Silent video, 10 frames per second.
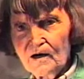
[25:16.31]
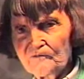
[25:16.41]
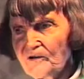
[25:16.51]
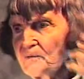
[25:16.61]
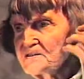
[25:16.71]

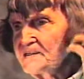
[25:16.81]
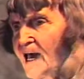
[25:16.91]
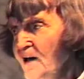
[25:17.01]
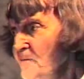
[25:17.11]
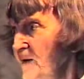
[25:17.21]
From the
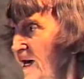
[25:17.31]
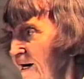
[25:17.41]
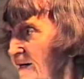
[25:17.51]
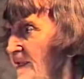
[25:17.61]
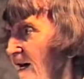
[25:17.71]
same
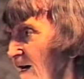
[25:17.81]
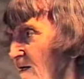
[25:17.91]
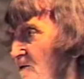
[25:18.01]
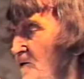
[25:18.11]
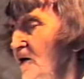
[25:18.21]
acre
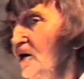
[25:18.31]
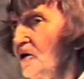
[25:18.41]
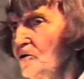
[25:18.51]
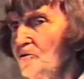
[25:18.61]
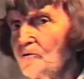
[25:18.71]
land,
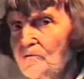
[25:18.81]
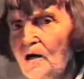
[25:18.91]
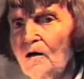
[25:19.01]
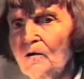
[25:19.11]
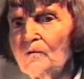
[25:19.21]
you
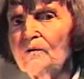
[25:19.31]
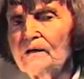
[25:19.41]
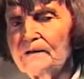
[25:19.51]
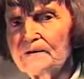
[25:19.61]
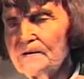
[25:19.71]
grow
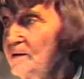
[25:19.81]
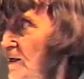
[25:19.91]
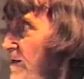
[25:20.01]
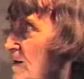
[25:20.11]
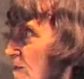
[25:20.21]

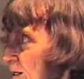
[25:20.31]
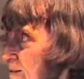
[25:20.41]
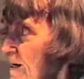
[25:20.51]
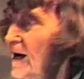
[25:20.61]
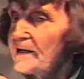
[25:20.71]
the,
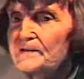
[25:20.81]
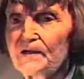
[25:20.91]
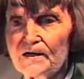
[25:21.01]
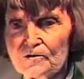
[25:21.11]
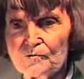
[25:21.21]
these kind of
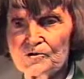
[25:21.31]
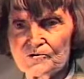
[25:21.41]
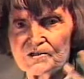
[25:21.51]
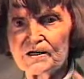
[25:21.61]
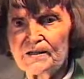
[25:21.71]
things, which you
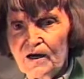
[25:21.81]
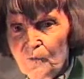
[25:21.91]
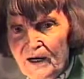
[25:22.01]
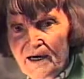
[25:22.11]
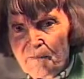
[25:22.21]
see they're
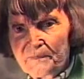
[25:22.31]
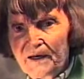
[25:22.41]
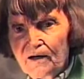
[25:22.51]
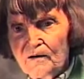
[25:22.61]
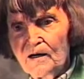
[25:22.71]
way up
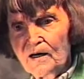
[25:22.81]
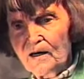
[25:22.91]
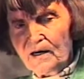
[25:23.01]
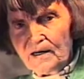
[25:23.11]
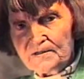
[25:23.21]
there,
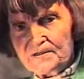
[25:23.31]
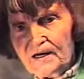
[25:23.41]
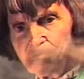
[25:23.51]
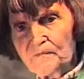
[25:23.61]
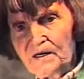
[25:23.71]

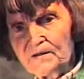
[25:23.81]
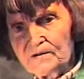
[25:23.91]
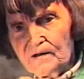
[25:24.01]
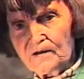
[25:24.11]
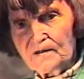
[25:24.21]
instead meat
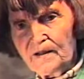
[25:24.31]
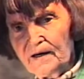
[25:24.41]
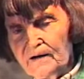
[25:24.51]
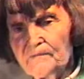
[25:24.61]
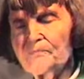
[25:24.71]

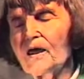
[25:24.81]
there,